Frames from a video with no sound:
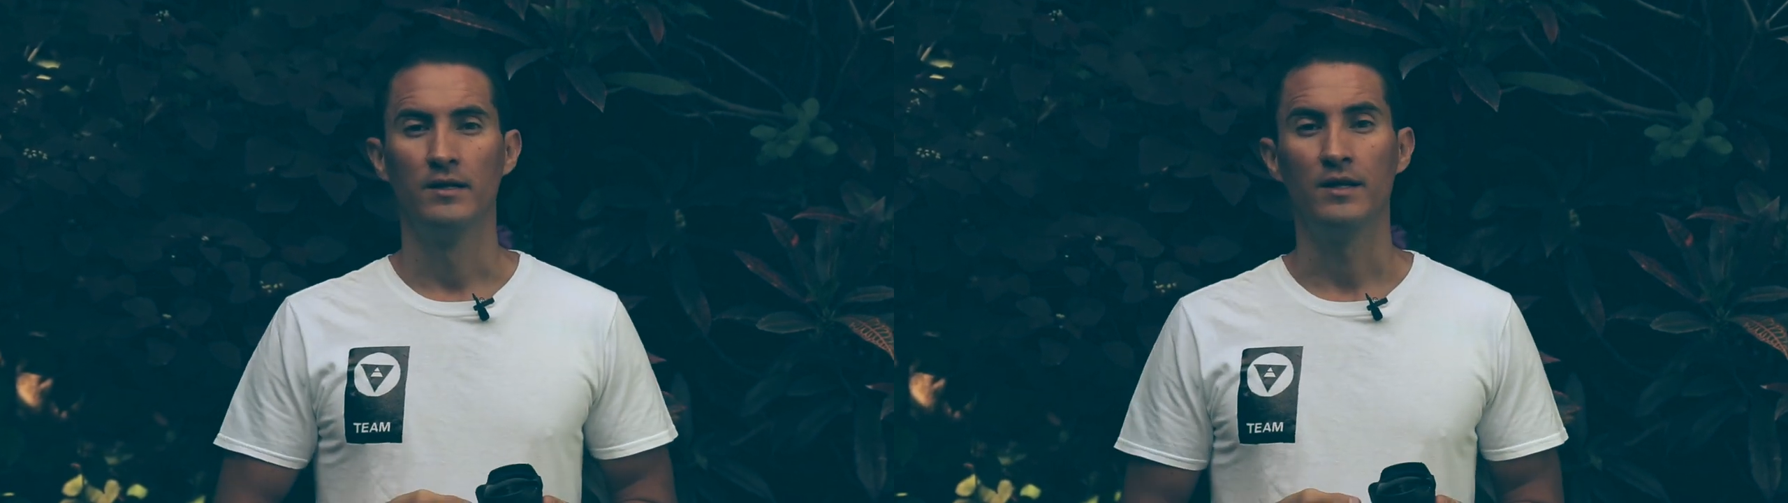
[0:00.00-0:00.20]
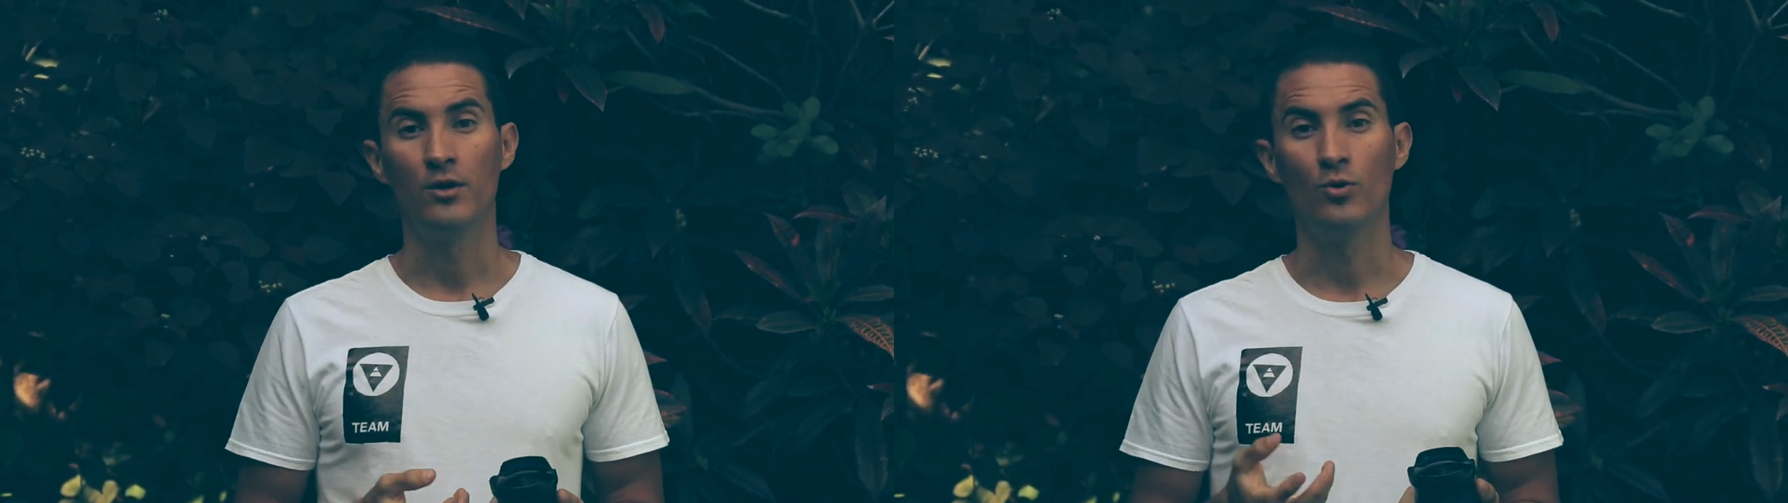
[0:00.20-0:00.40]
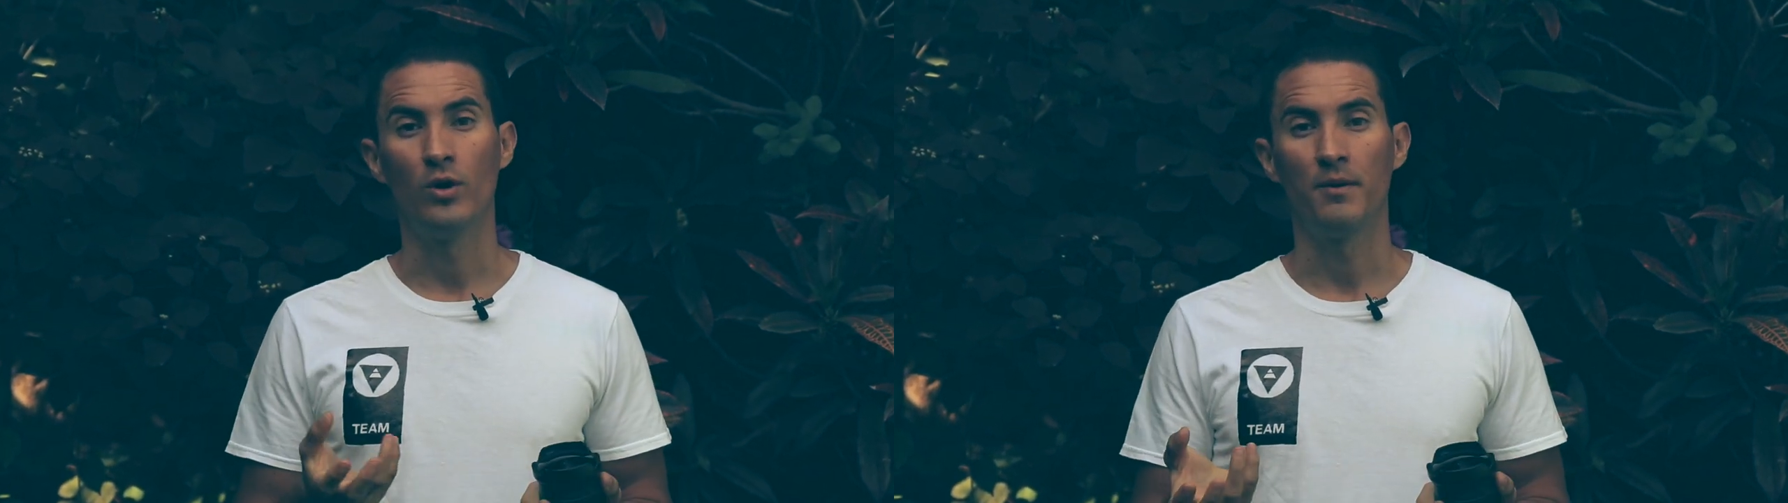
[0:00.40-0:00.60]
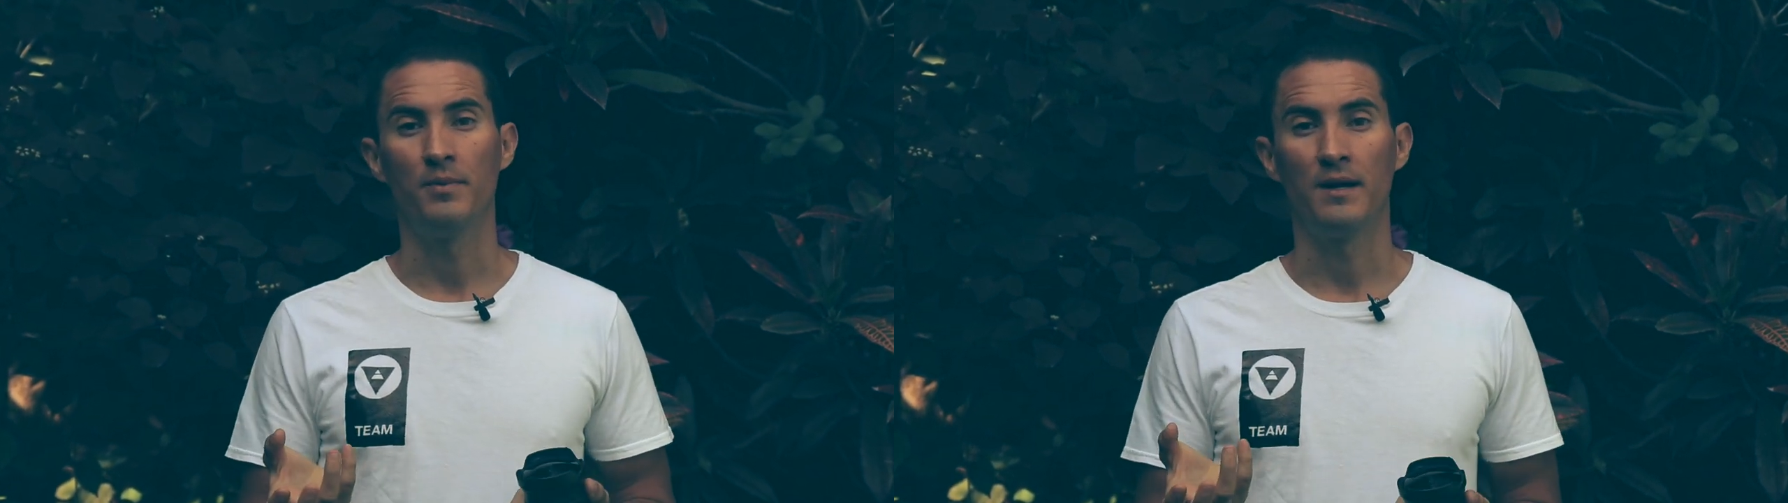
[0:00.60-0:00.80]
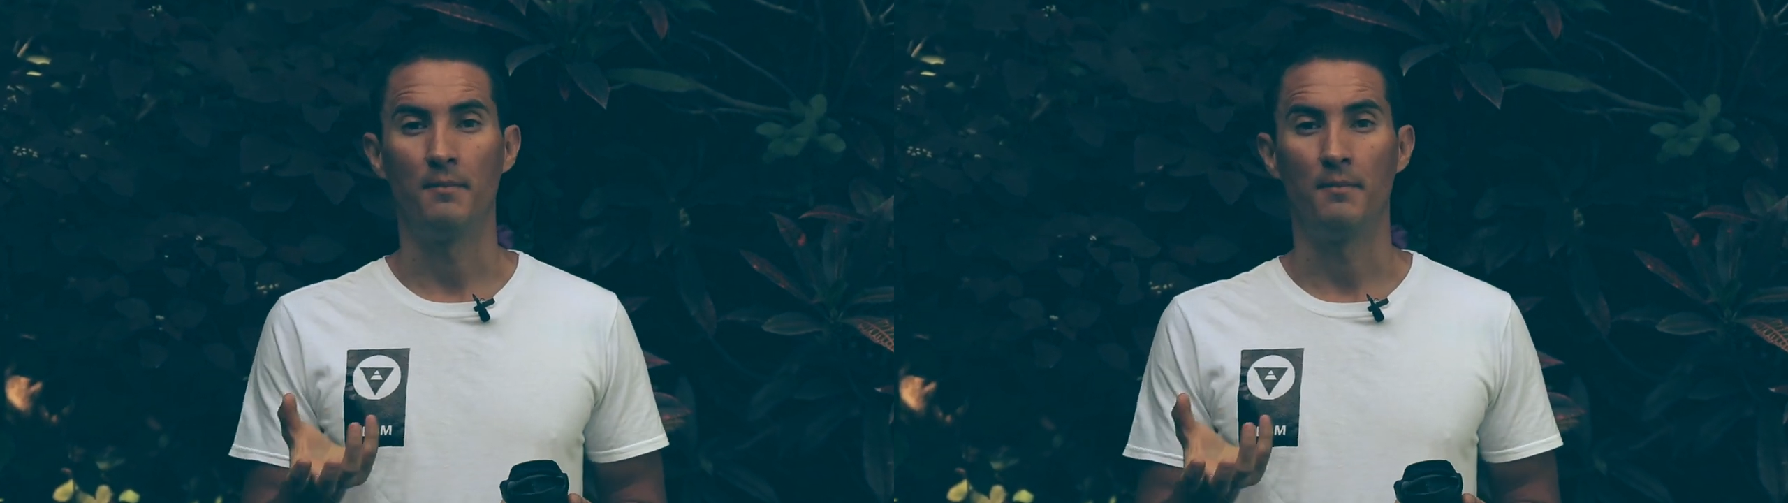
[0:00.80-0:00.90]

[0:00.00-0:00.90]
then you wanna pick a